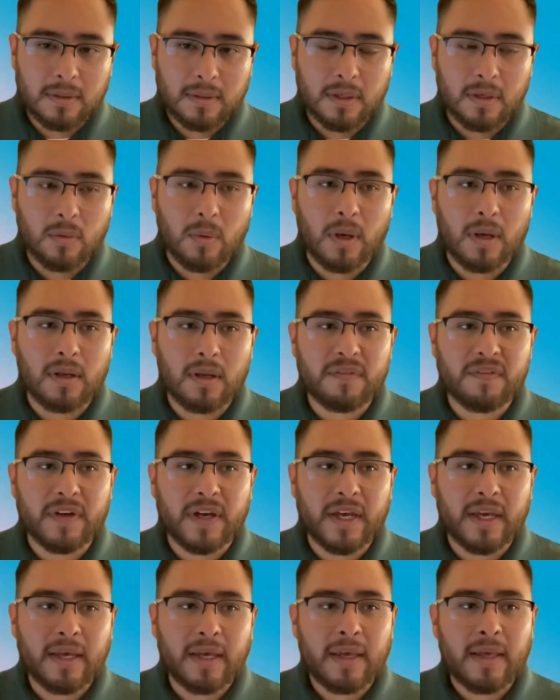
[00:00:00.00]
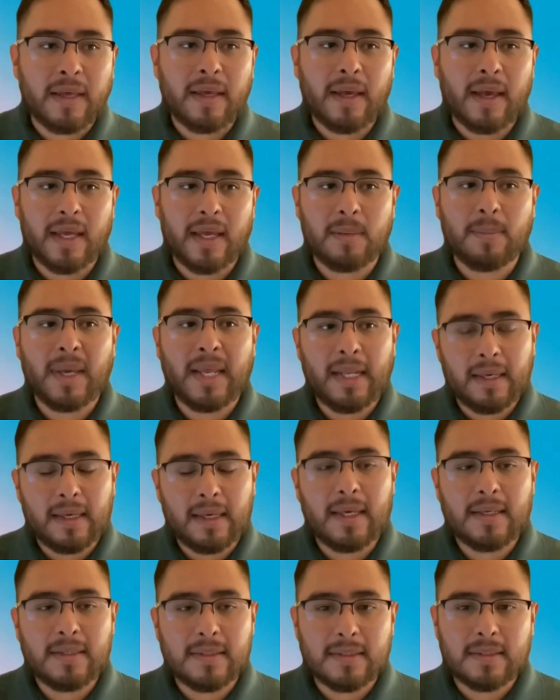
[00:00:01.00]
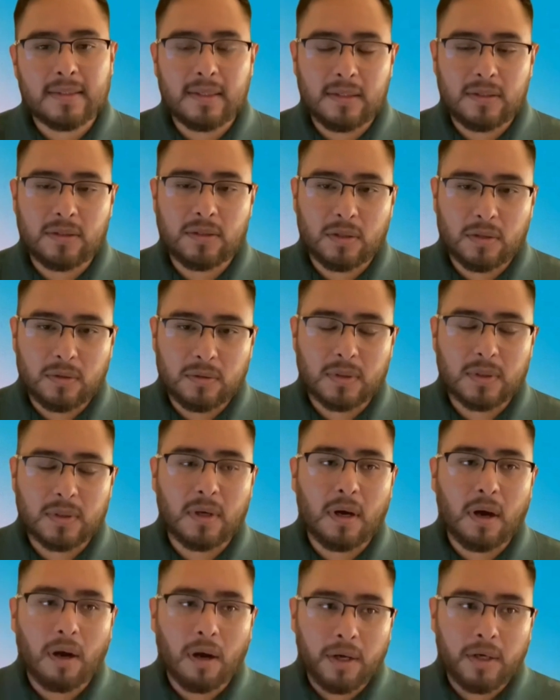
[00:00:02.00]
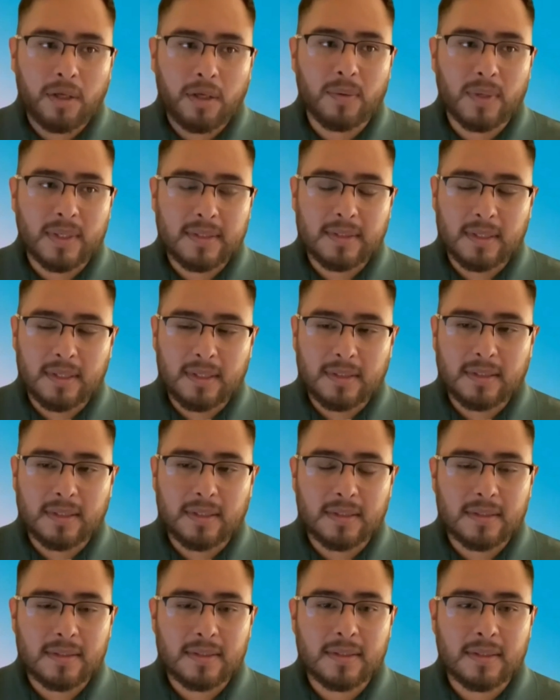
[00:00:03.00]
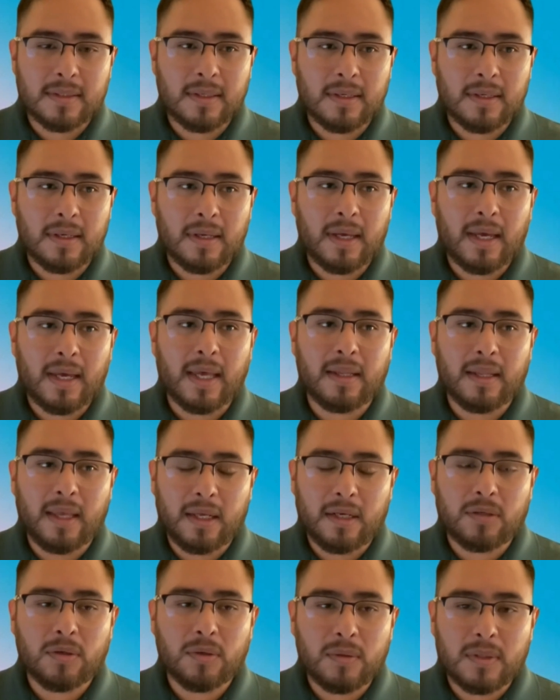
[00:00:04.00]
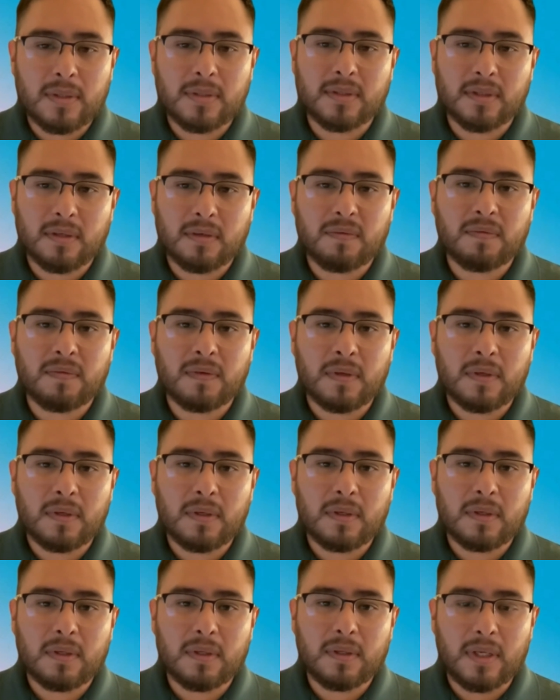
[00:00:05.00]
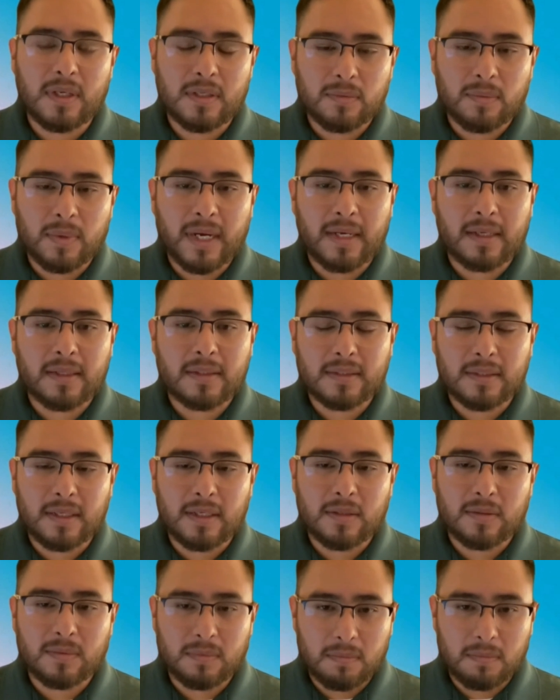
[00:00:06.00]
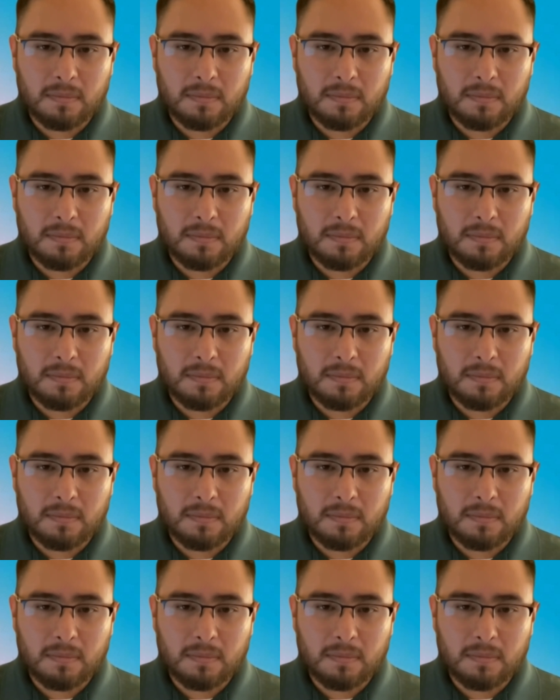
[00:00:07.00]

can qualify. And in many cases, these children are US citizens, and they do deserve these rights, these